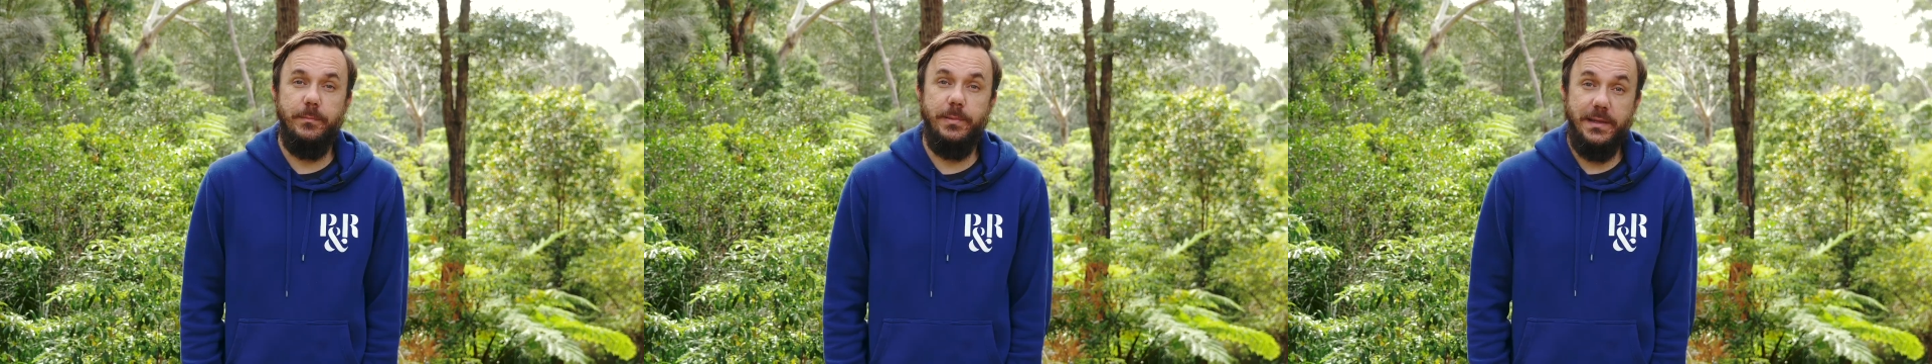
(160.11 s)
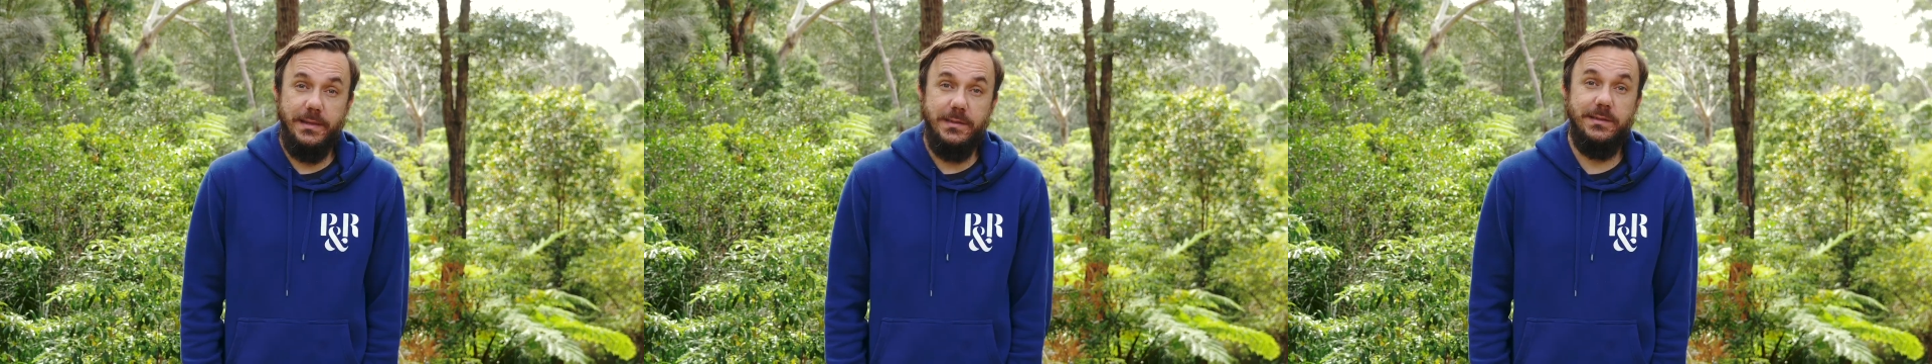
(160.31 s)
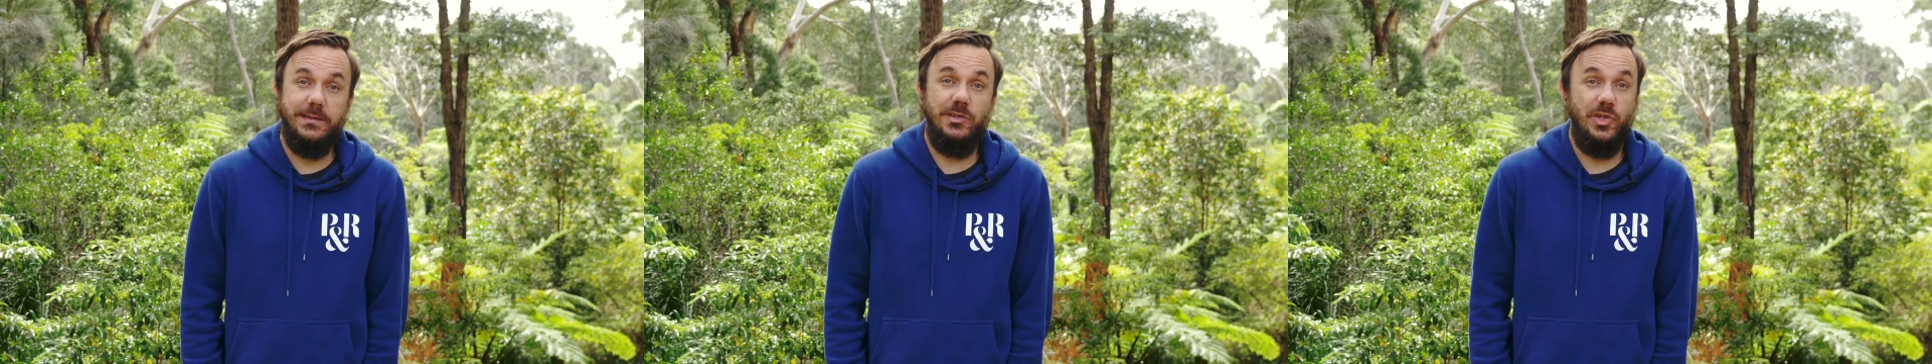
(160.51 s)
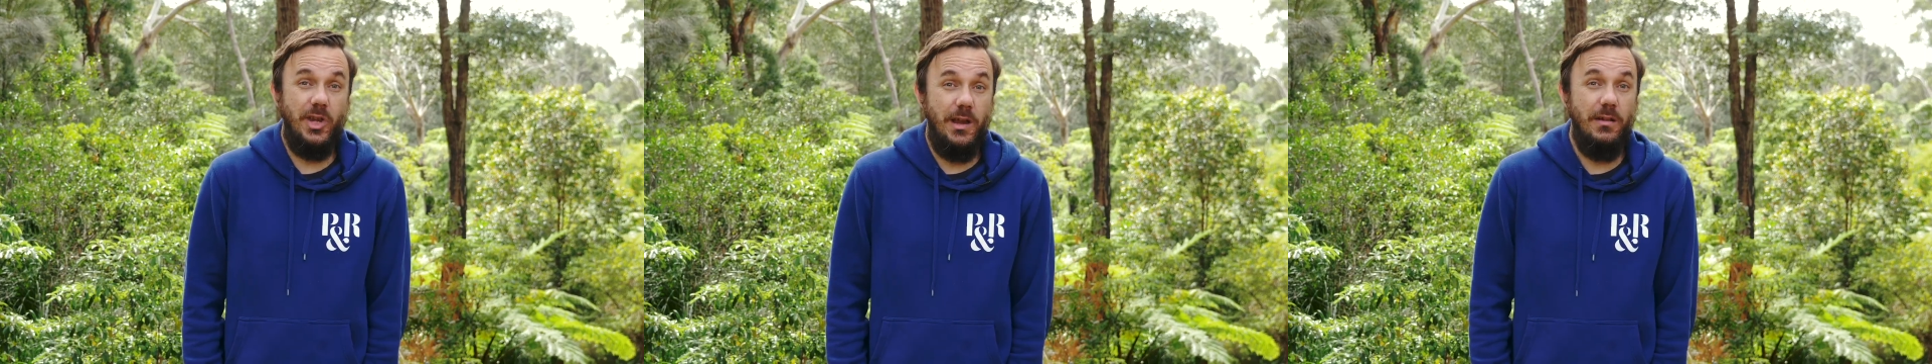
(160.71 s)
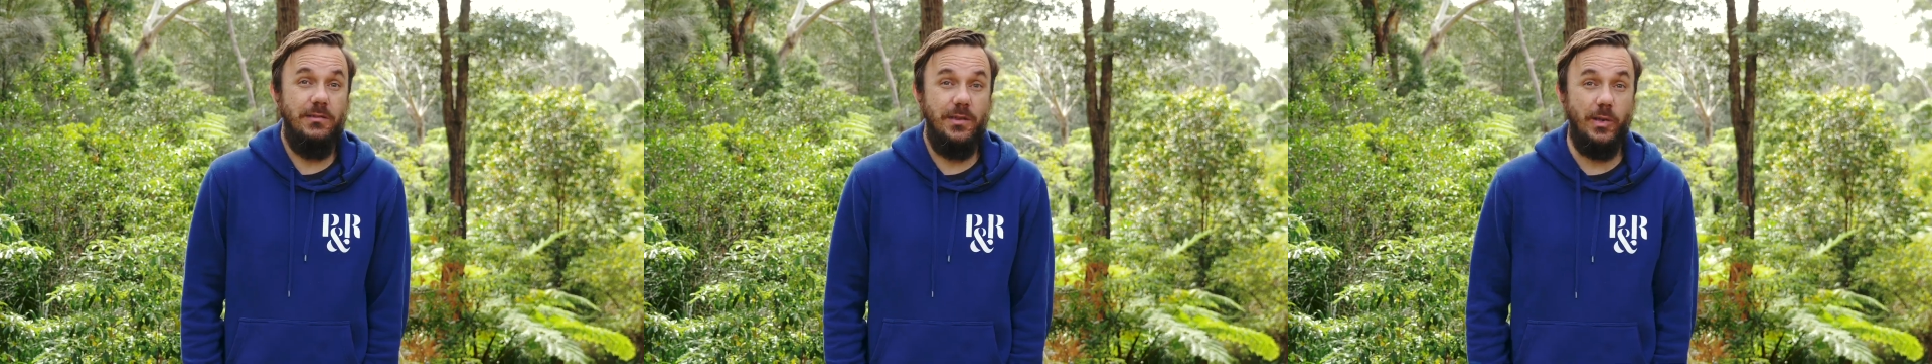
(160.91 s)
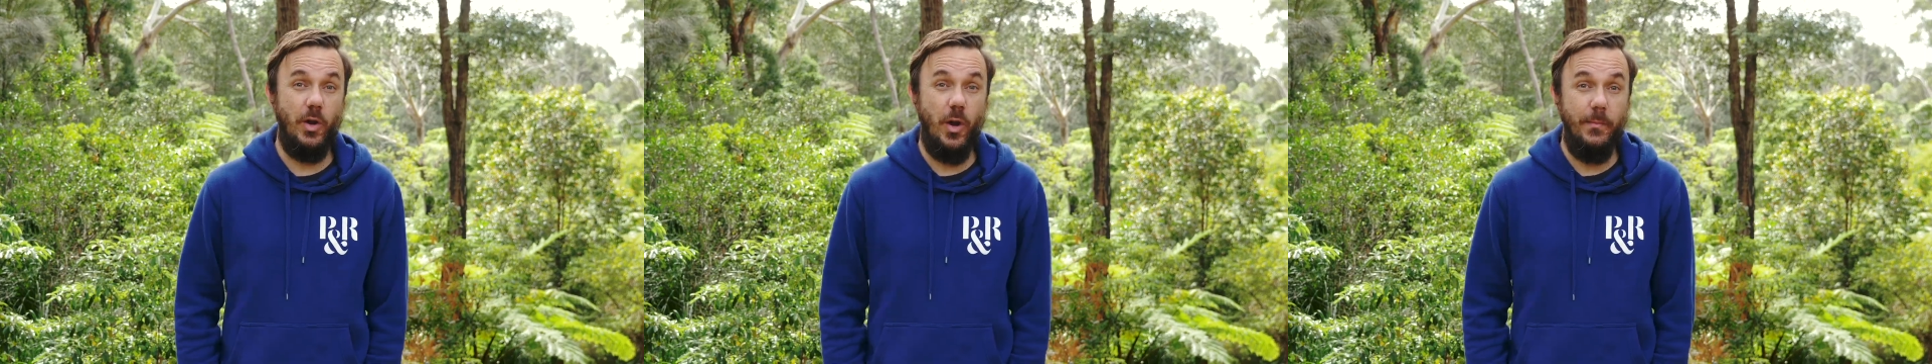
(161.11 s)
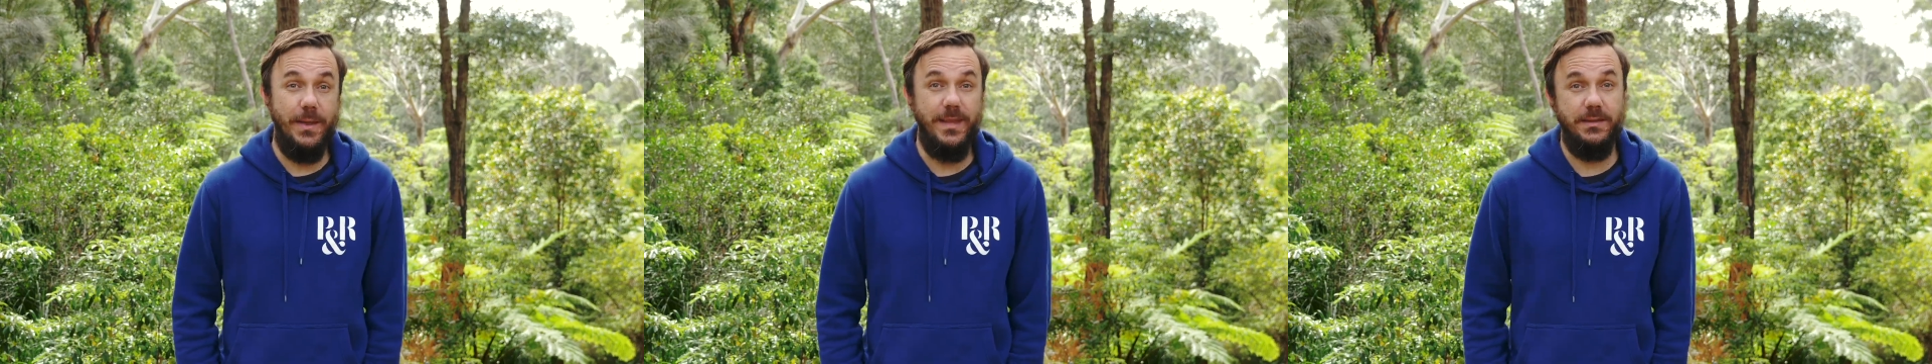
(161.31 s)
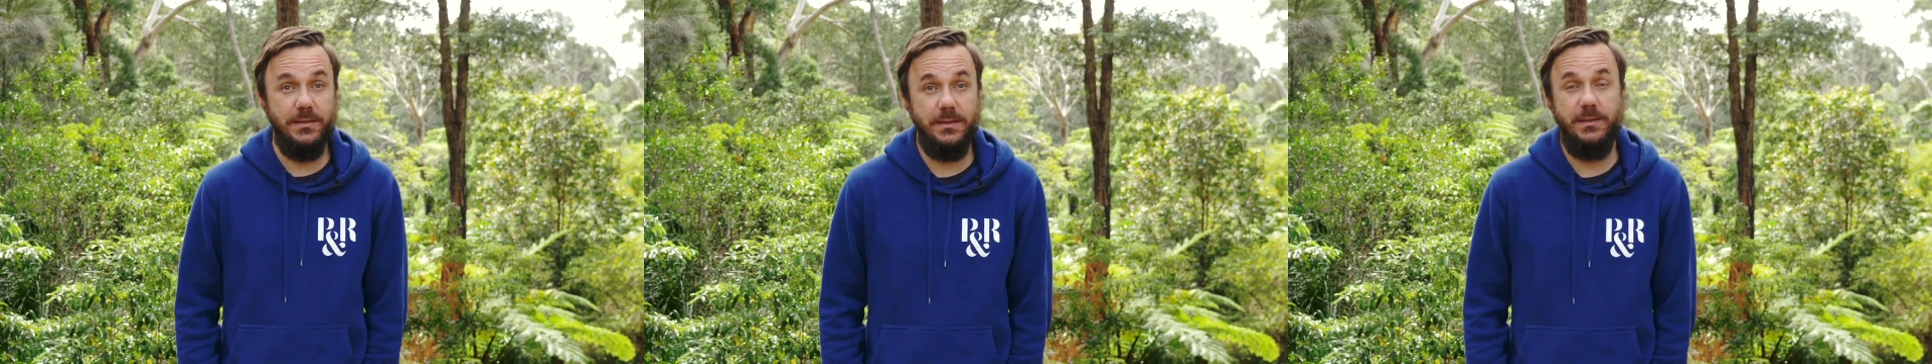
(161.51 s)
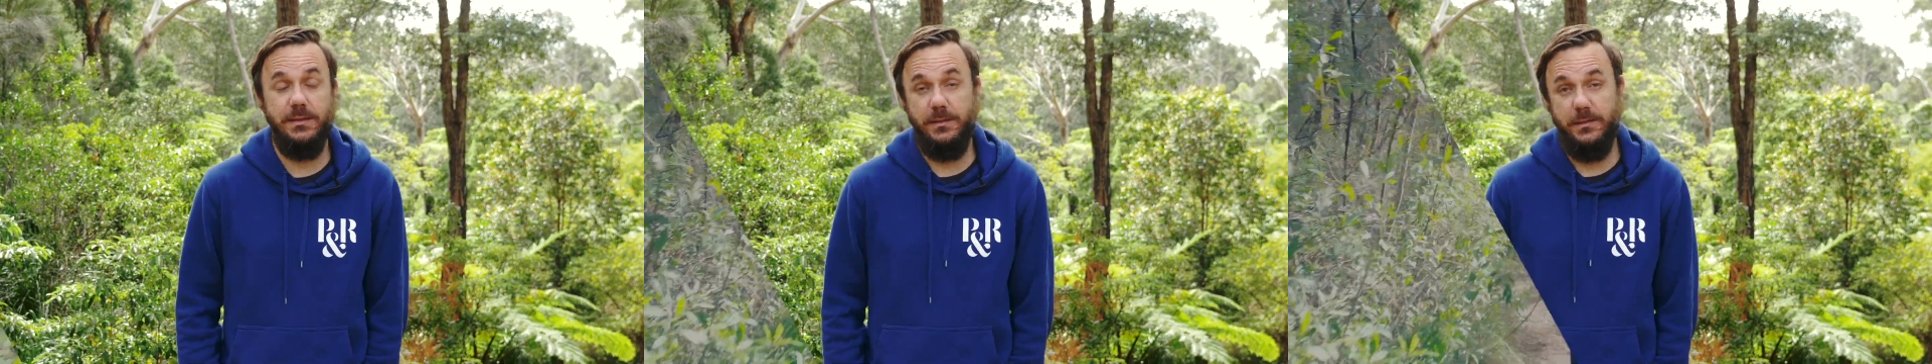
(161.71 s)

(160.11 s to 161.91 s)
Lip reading: Please share in the comments.